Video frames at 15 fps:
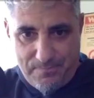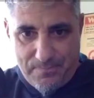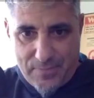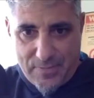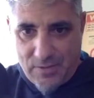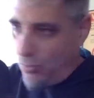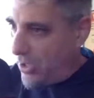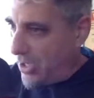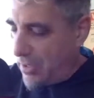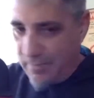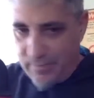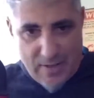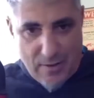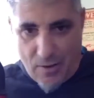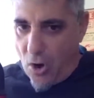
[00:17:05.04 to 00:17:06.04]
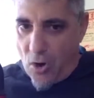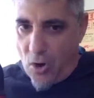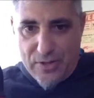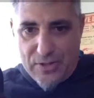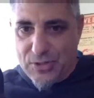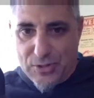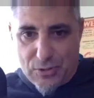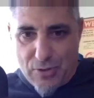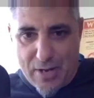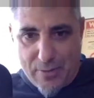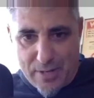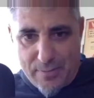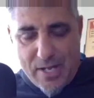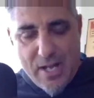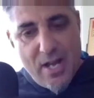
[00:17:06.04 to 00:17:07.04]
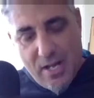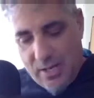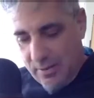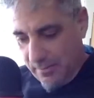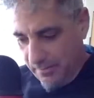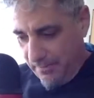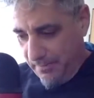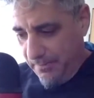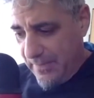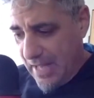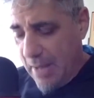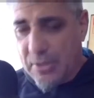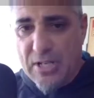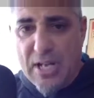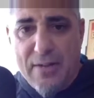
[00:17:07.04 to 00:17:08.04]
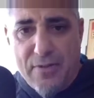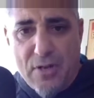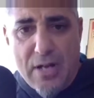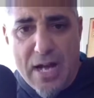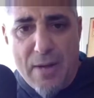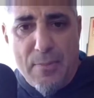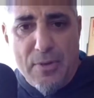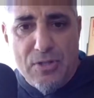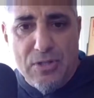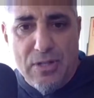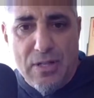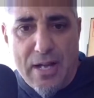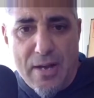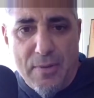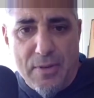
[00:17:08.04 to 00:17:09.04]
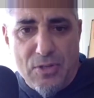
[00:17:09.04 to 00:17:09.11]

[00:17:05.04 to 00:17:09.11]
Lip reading: we're going to, this is great. How much I have to go? How much do I